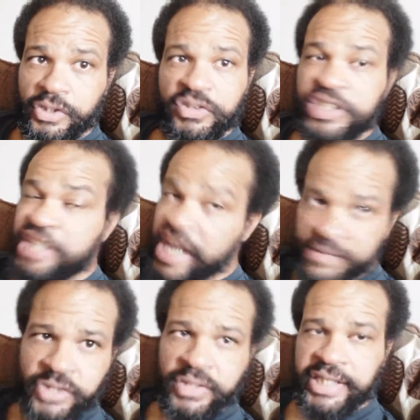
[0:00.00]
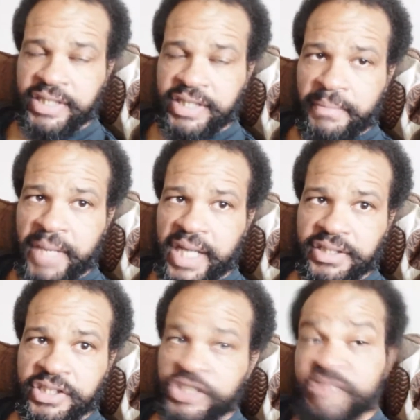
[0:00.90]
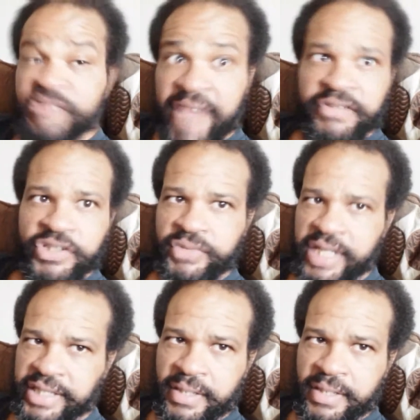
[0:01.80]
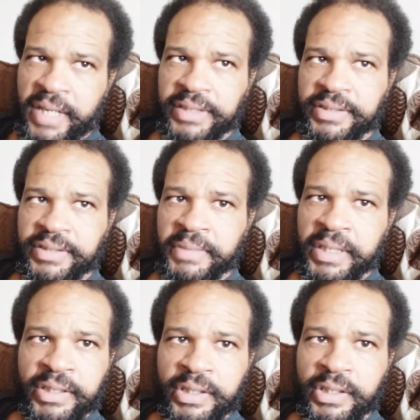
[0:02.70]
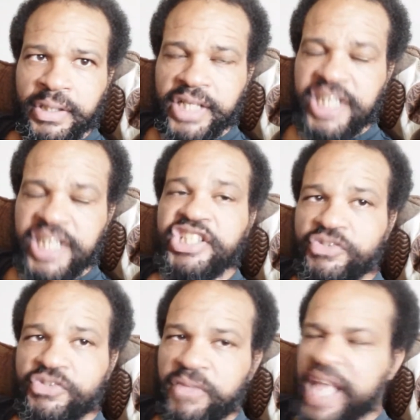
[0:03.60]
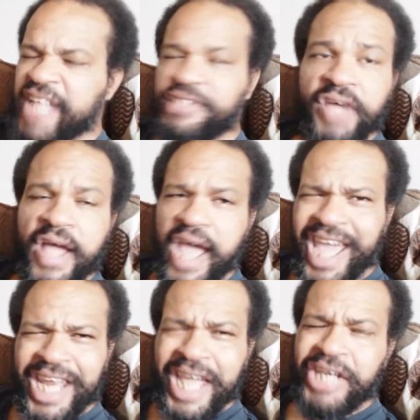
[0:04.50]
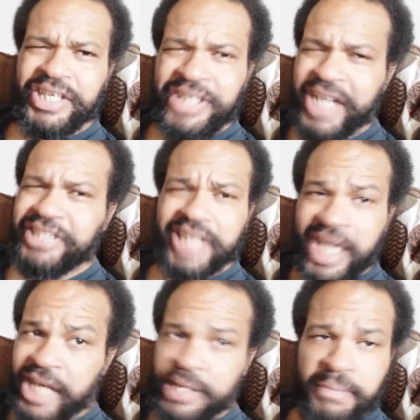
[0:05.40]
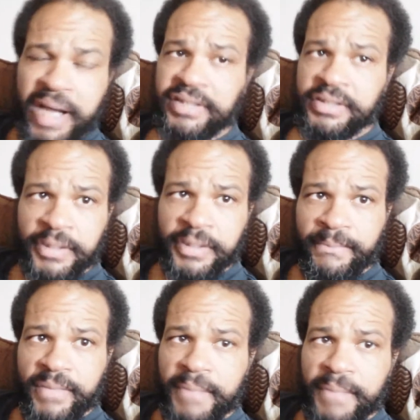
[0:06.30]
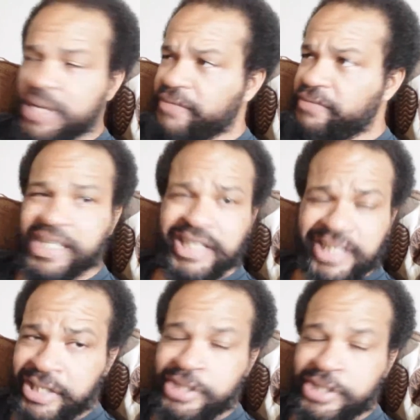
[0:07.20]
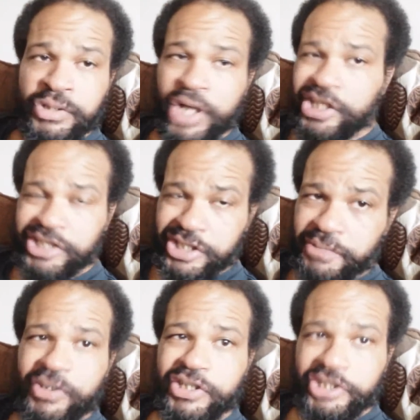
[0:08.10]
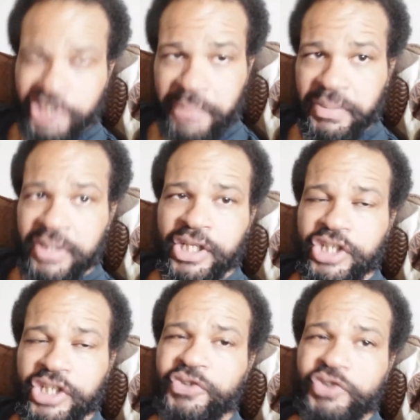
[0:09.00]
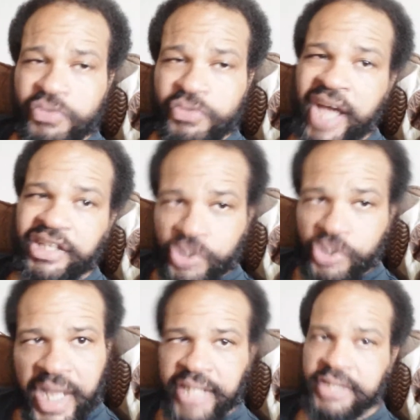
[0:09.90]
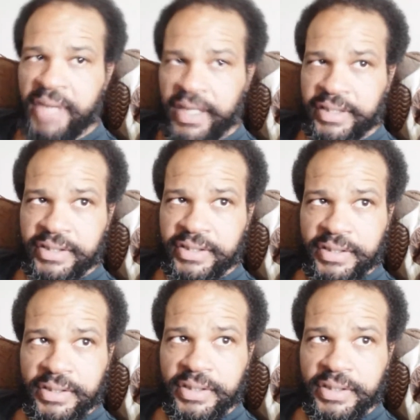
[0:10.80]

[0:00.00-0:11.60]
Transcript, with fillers: Never do that to a boxer. You never do that to a boxer, man. That's dis. That's and, and not just any boxer, motherfucking lineal undisputed champion. You do not do that to boxers.